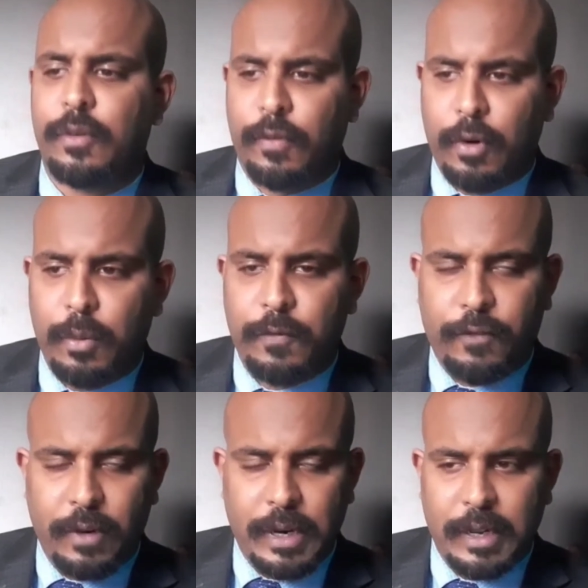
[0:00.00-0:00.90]
roam
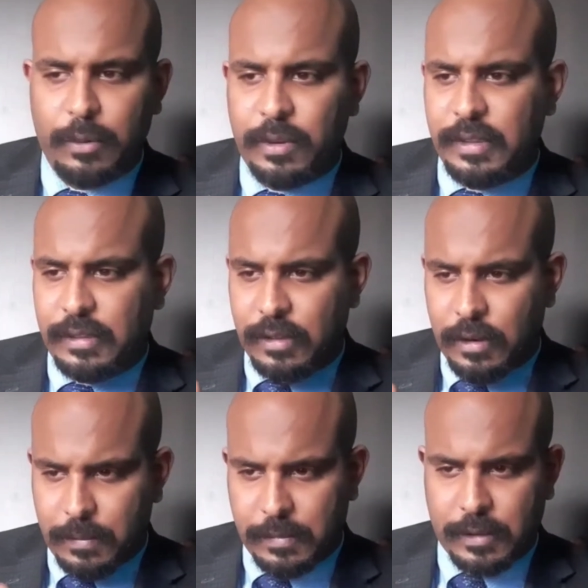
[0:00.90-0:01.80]
freely with its
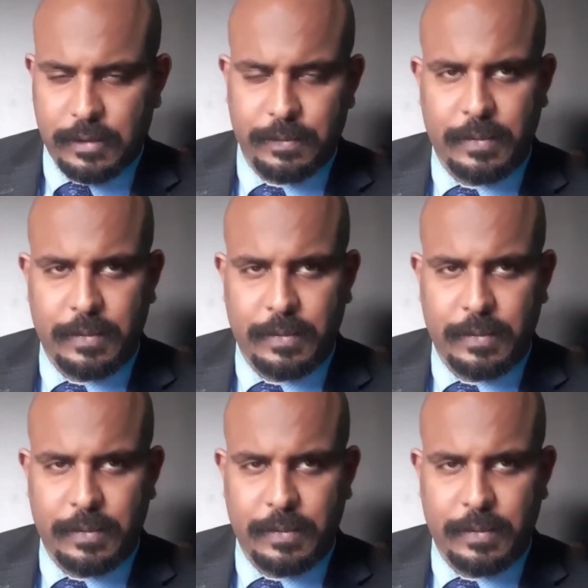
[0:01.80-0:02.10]
arms